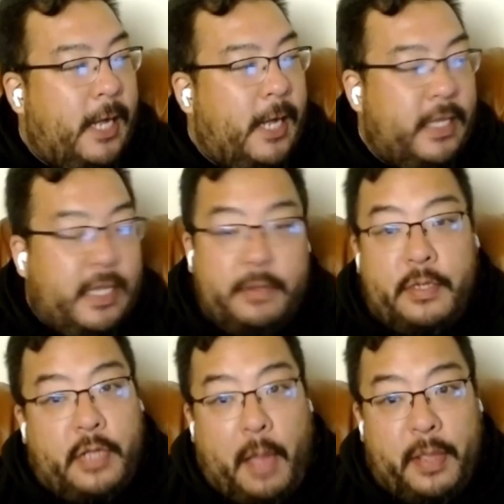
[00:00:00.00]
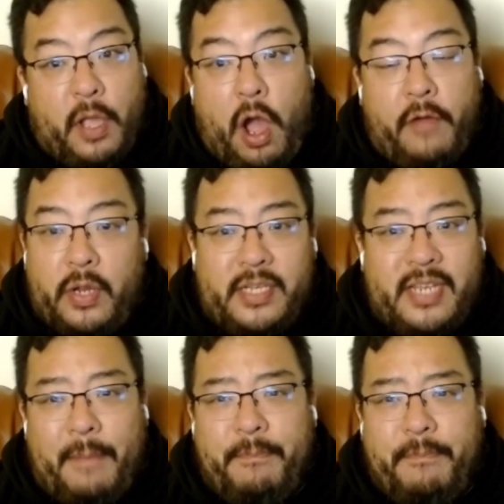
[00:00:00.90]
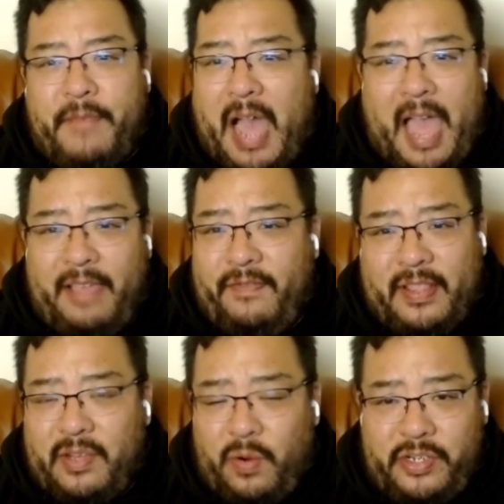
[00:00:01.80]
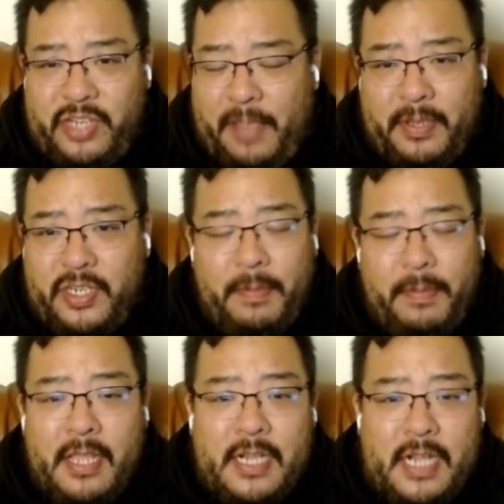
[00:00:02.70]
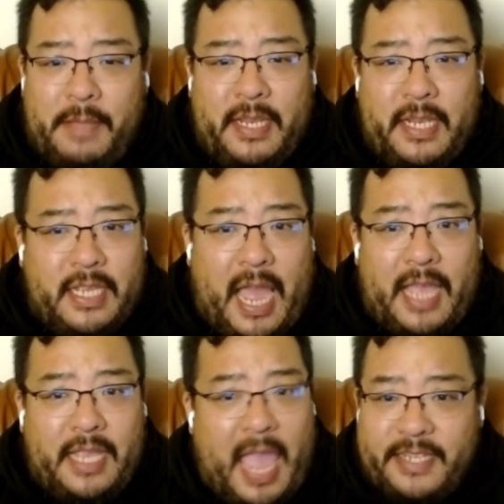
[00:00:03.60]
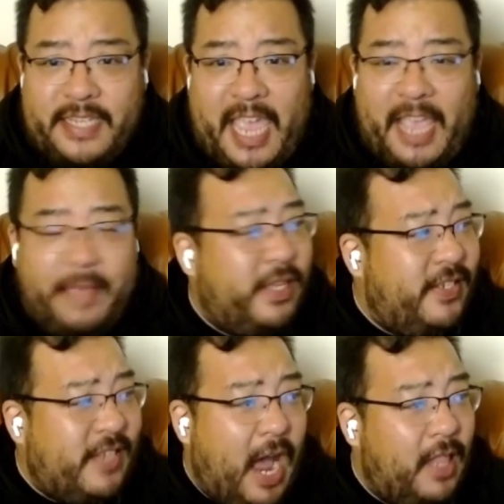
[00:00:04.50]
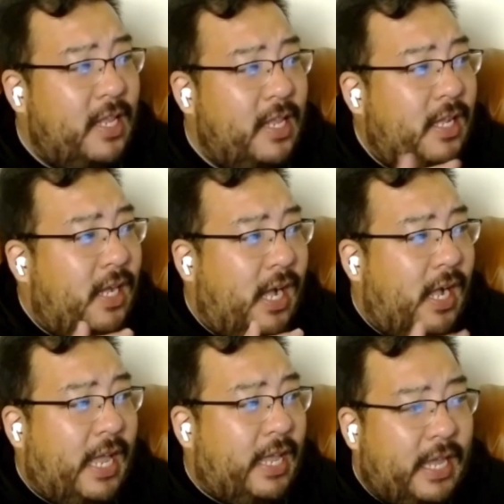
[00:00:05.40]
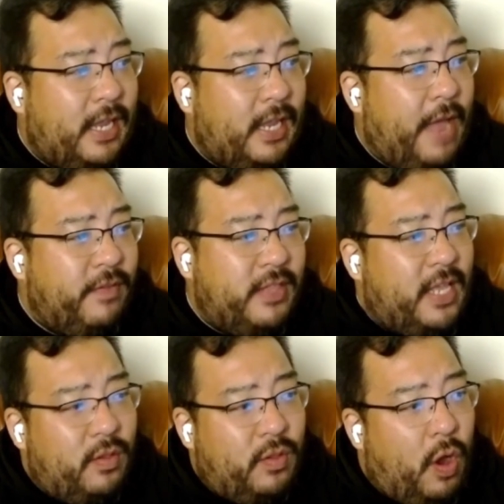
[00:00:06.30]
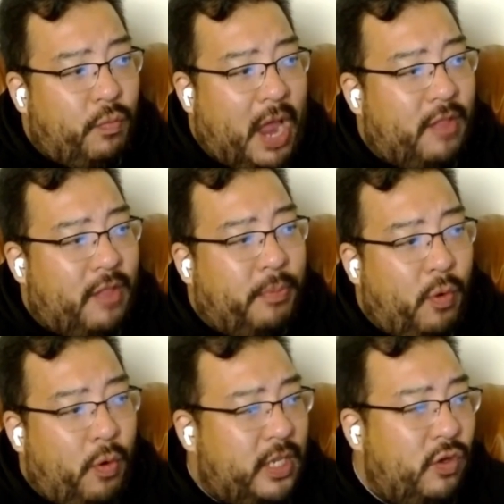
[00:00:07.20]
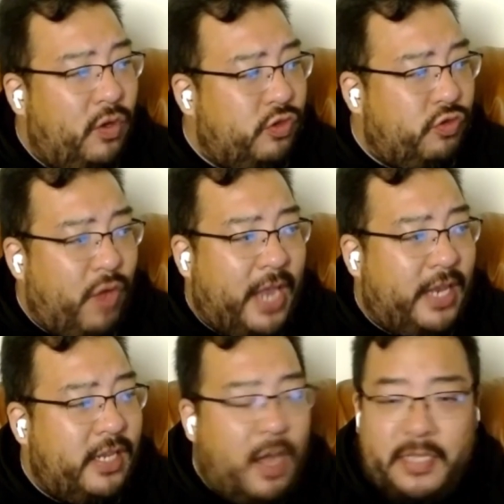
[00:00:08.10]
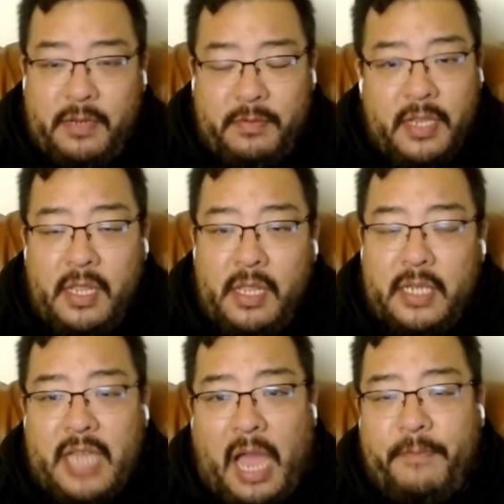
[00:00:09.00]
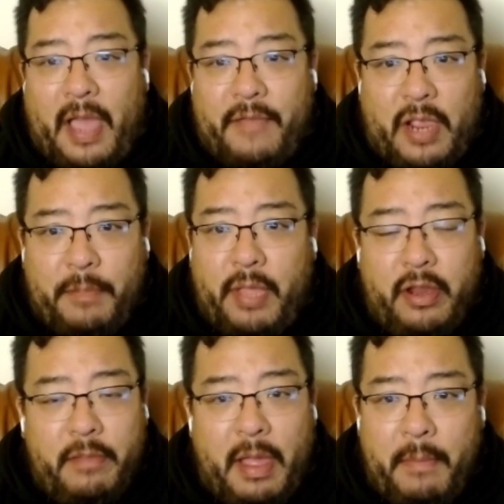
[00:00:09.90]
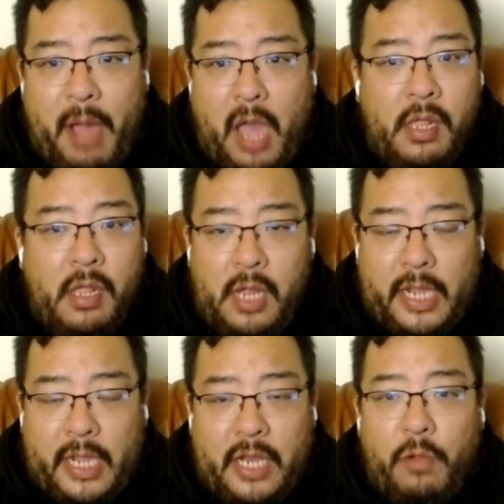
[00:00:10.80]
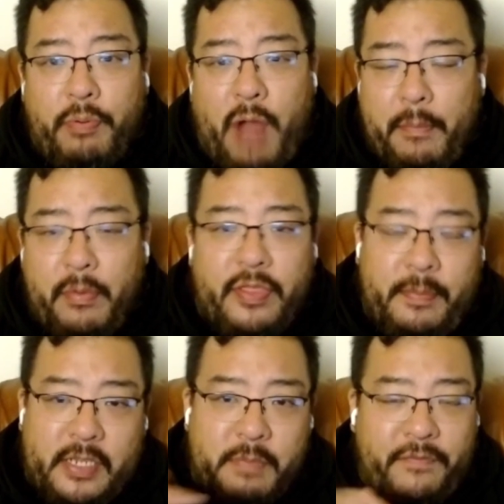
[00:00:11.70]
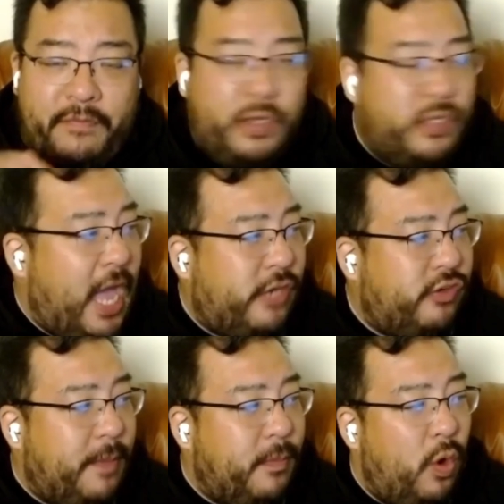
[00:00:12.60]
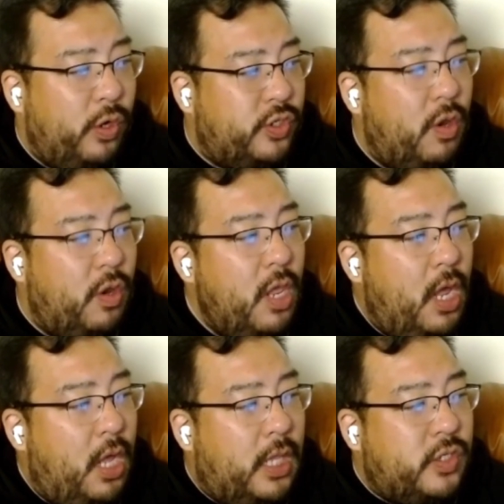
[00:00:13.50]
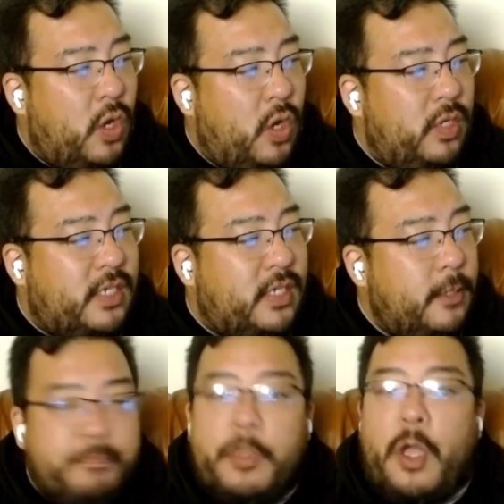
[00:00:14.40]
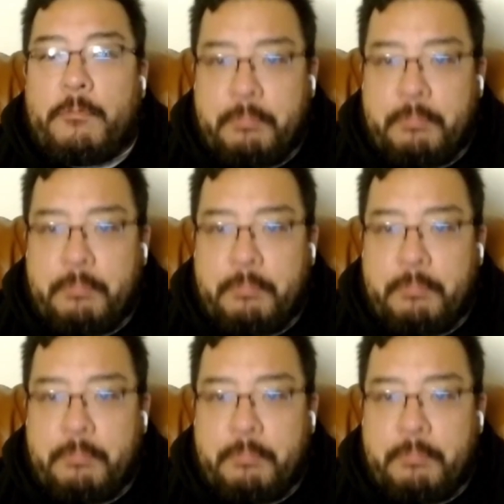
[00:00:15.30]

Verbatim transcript: he's coming off with a top 5 at the Tour Championship. I mean, the guy has game. He's solid. Everything around the board, he looks great. He comes in as a top 5 ranked player in my model. I got no problem with him. He's my first cash game cornerstone. Just a note too